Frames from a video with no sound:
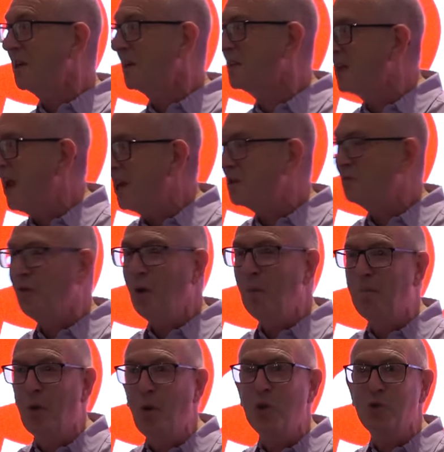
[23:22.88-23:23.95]

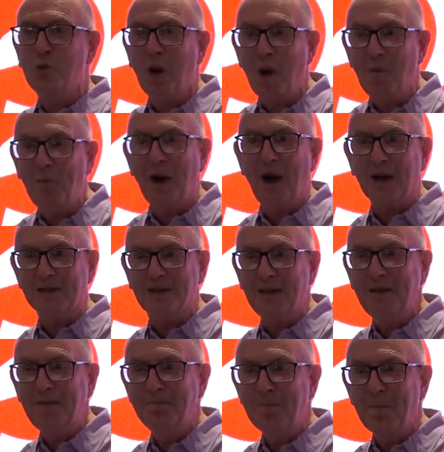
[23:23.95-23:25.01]
successful bourgeois
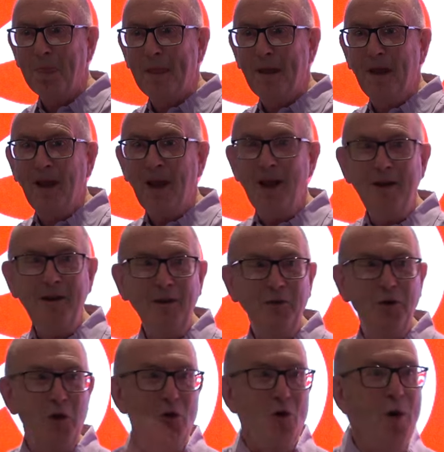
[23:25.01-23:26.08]
party in
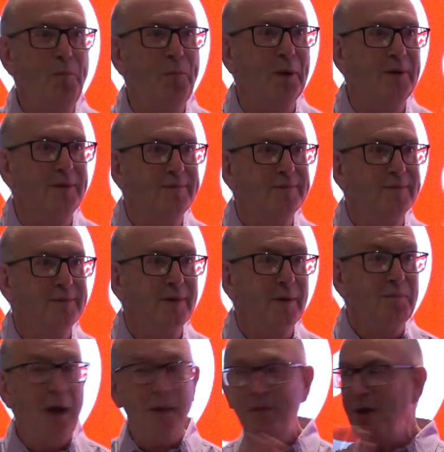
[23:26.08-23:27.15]
Europe,
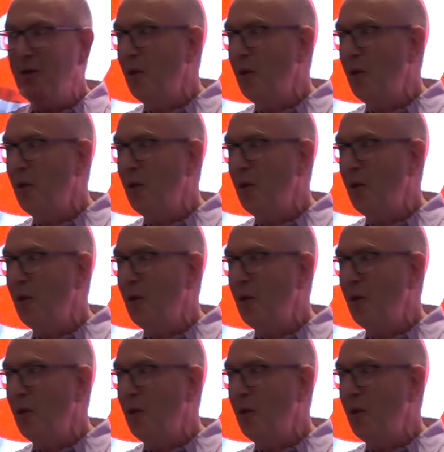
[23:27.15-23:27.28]
maybe